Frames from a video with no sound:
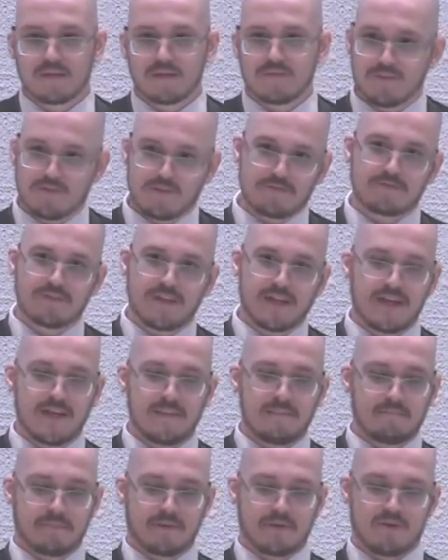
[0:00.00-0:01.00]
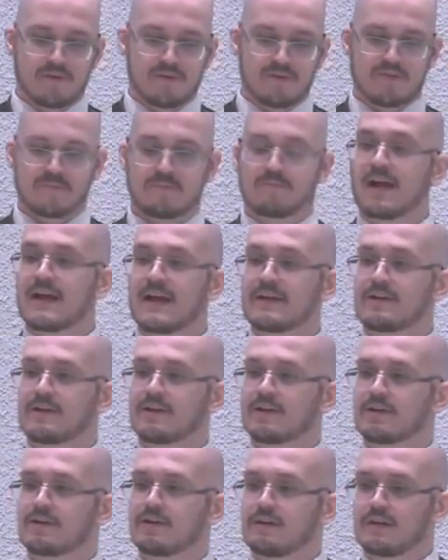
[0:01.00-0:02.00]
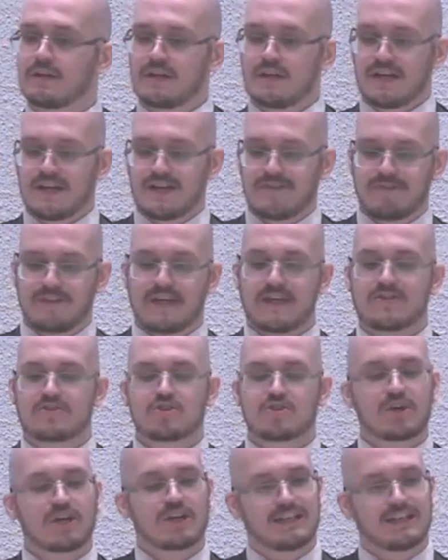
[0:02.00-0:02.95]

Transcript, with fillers: For the flame burns brighter if each